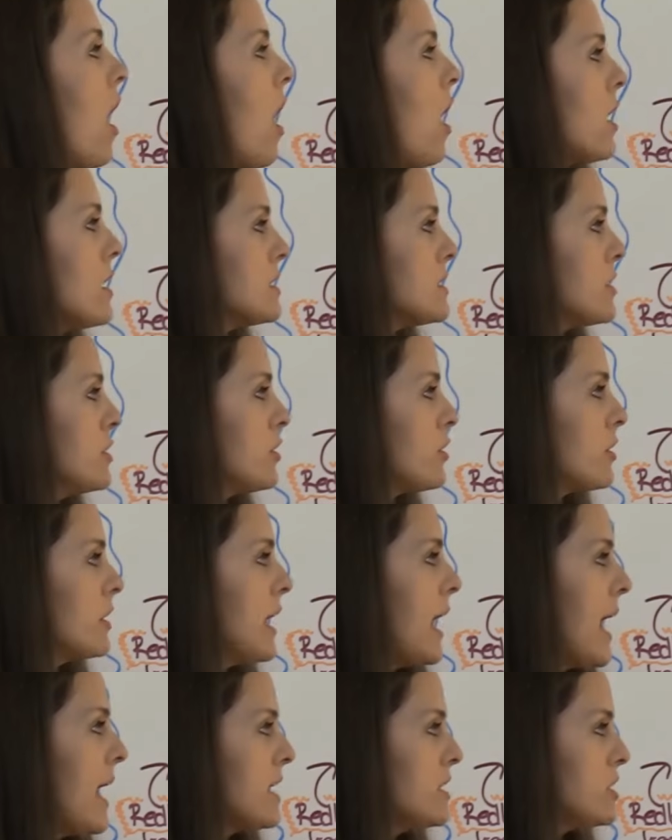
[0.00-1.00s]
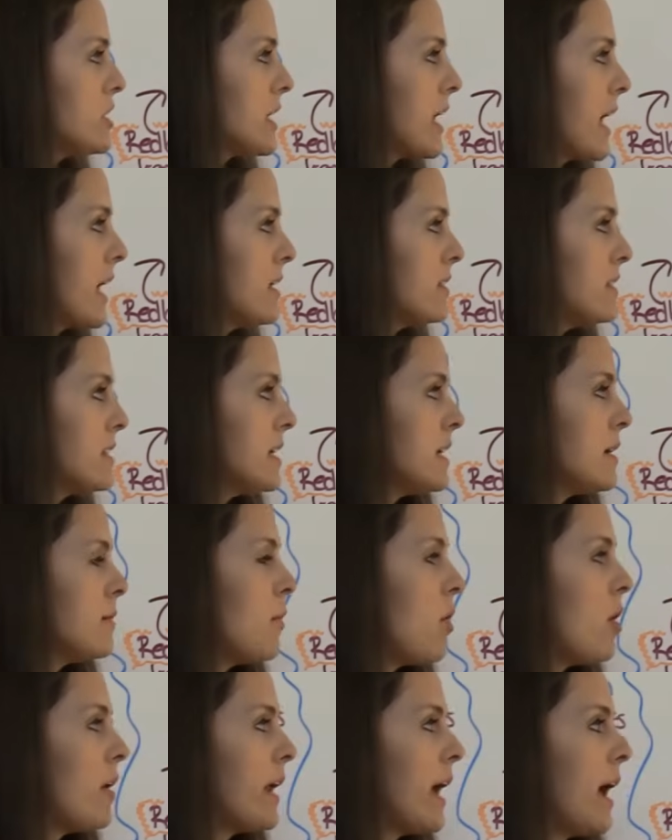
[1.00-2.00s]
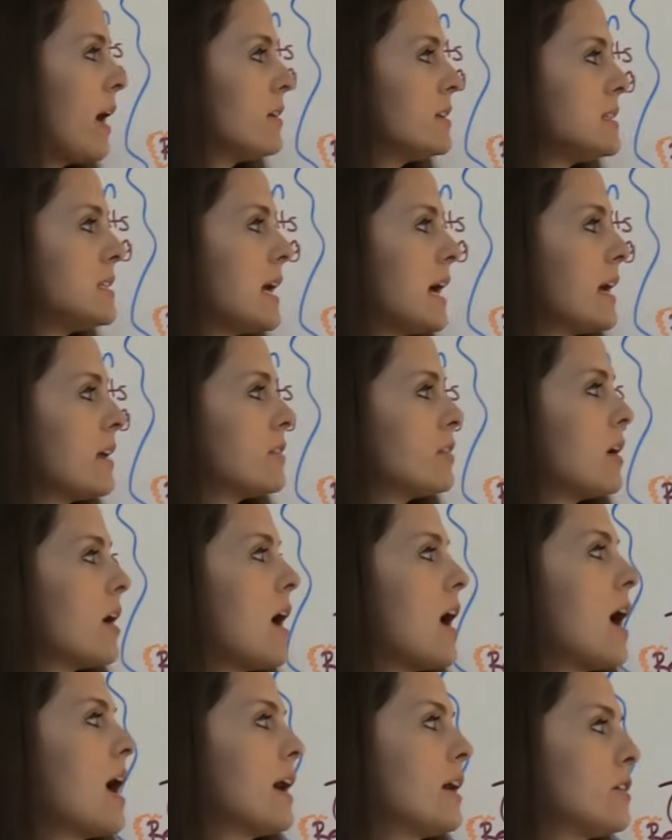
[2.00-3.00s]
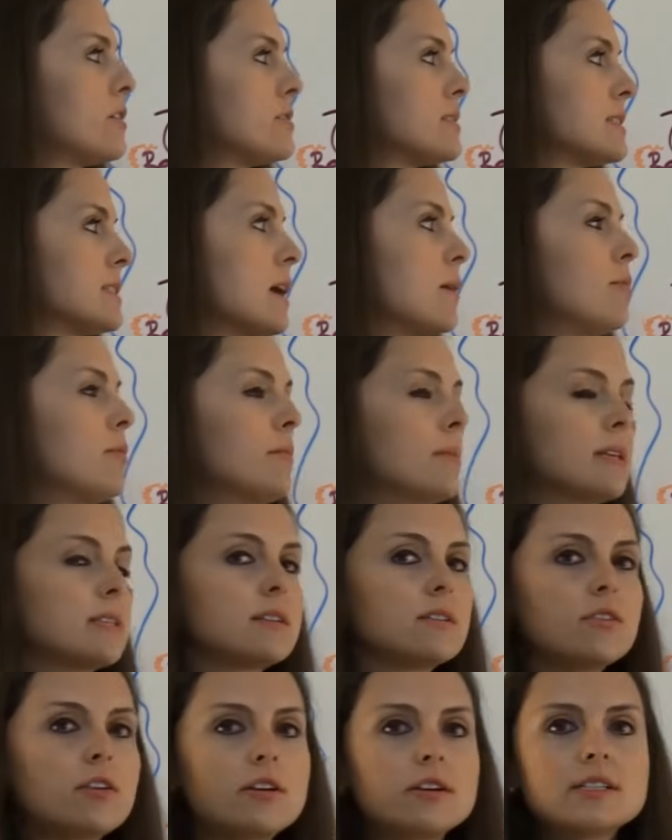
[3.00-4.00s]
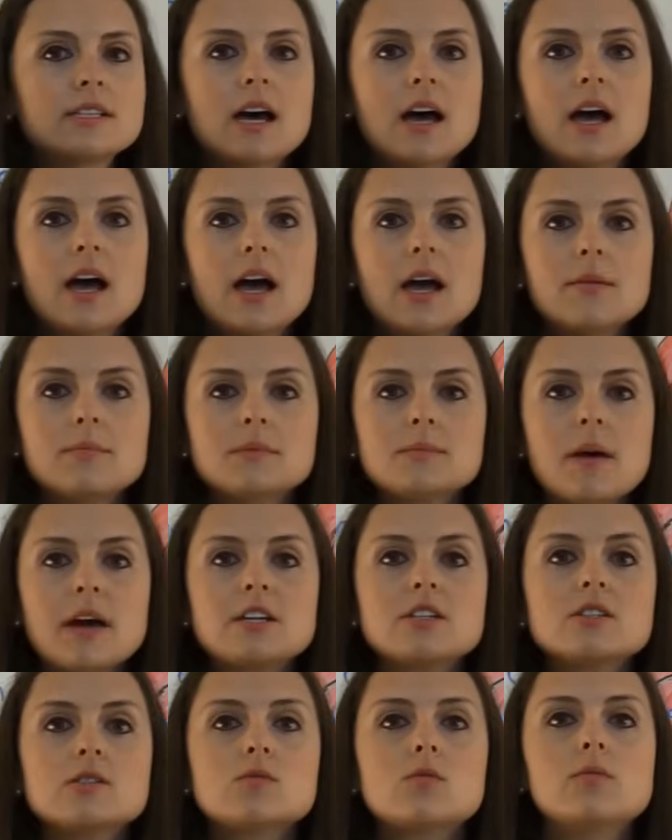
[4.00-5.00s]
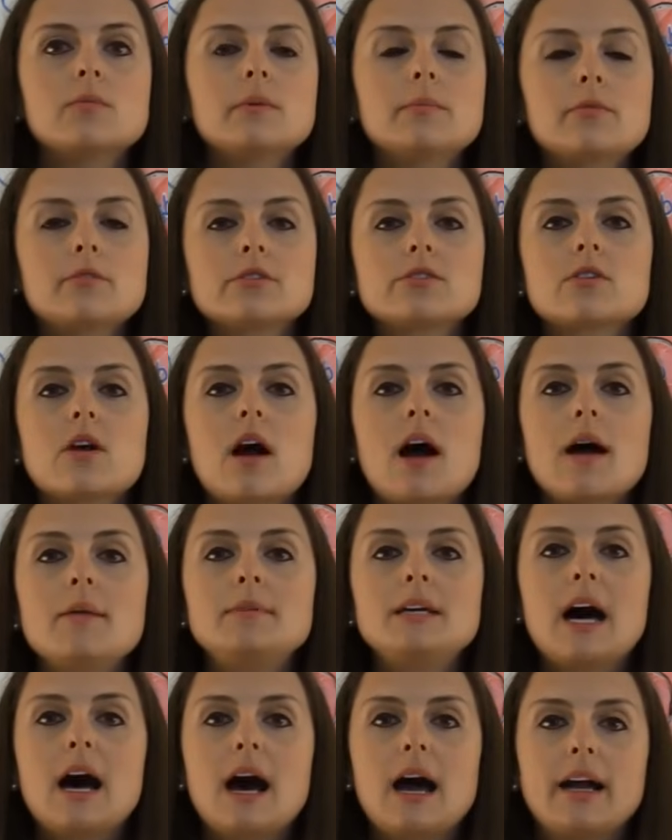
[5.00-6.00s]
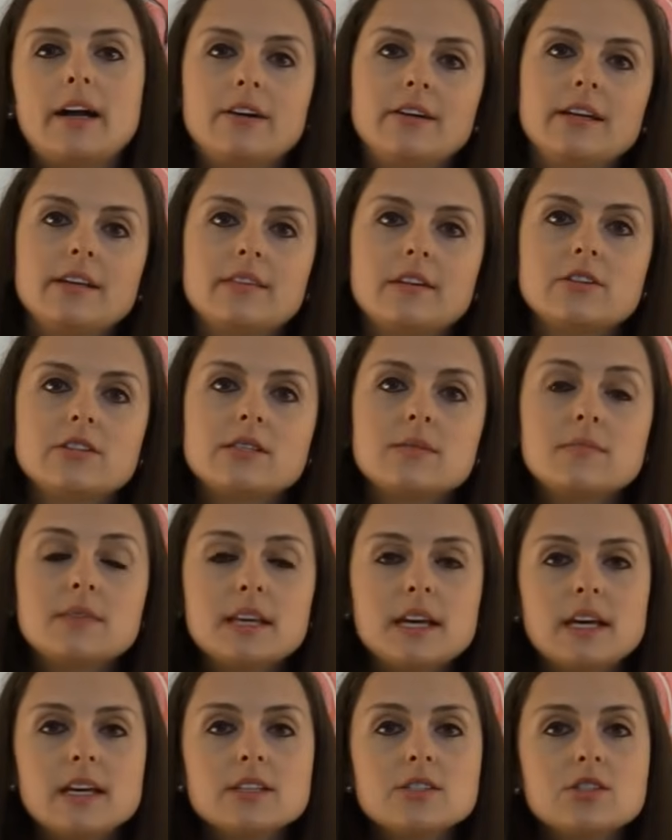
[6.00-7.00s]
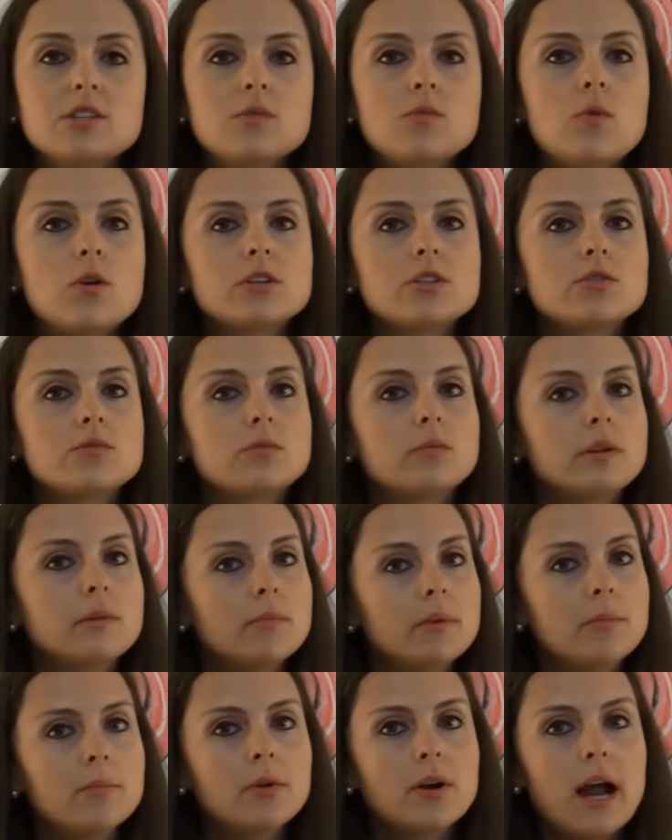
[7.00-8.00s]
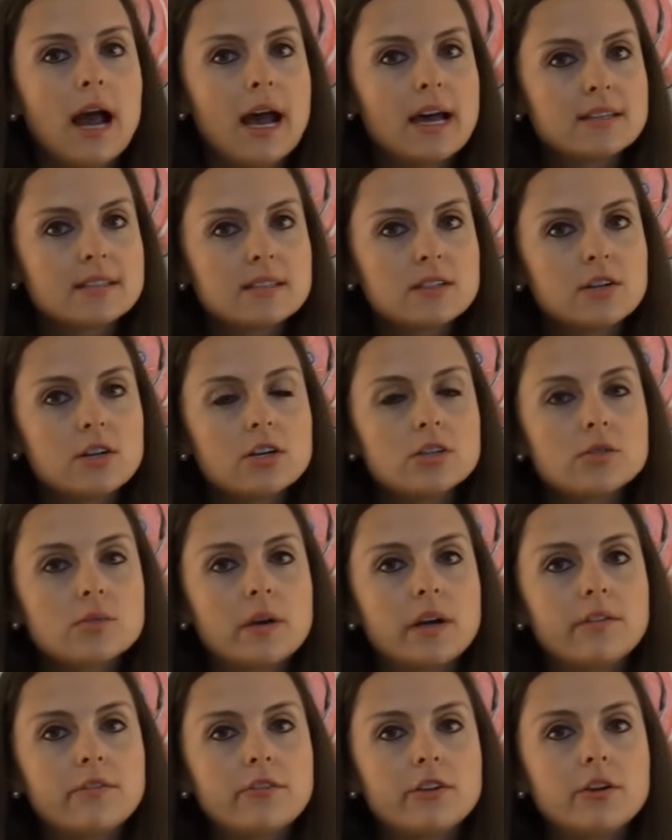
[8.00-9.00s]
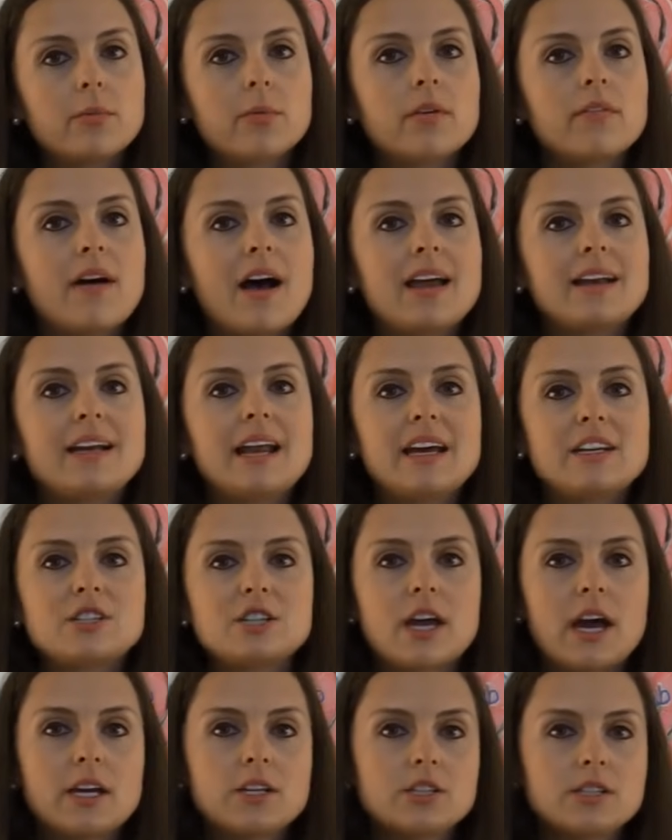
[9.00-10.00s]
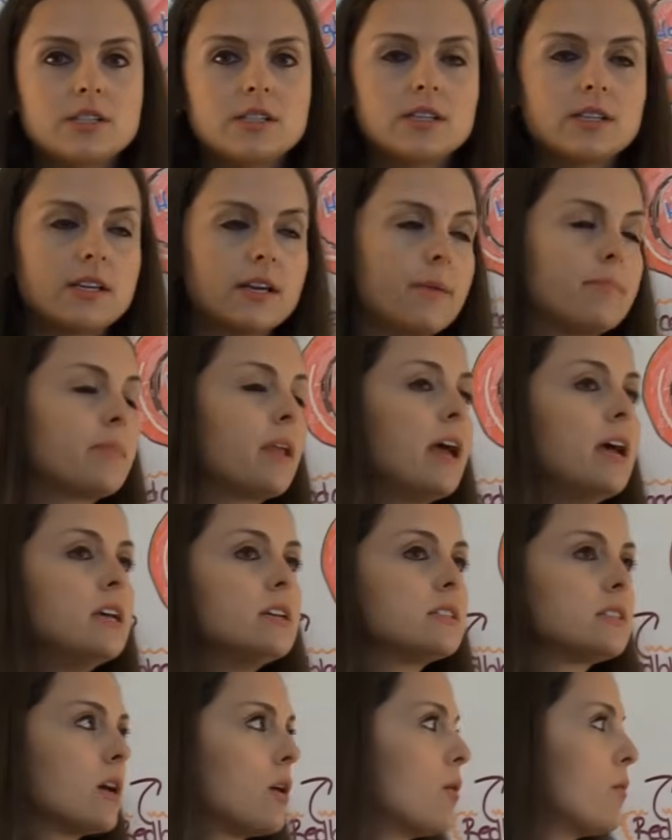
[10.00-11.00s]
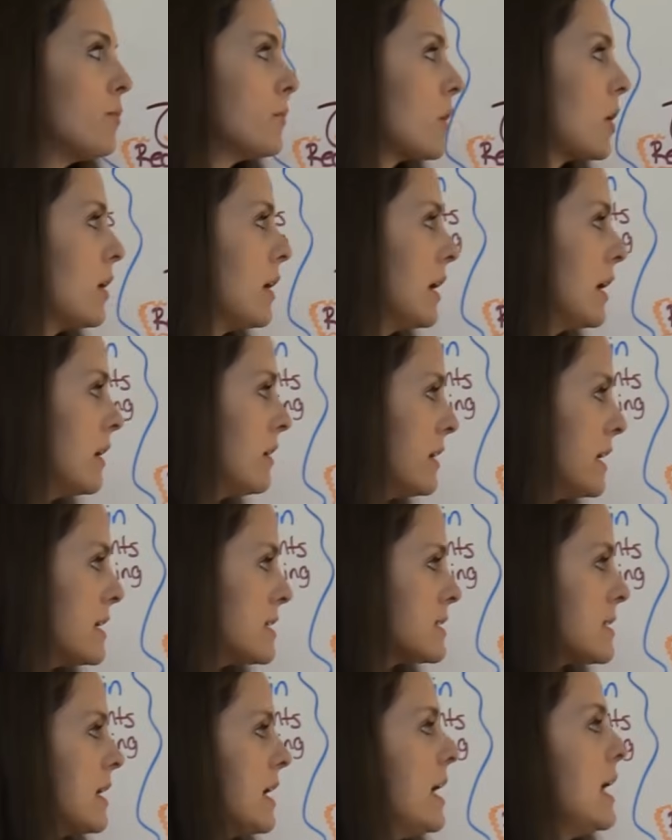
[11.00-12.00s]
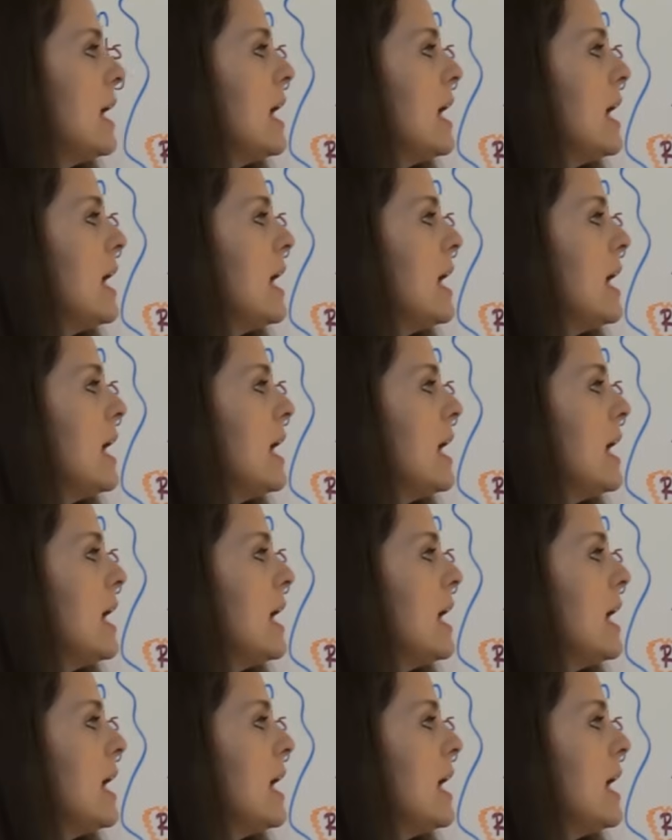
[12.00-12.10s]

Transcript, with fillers: Also, you're going to educate them on how to take their iron supplements. A lot of times, patients will be prescribed iron, and there's some things you want to remember as a nurse whenever you're providing education to them. So here it is.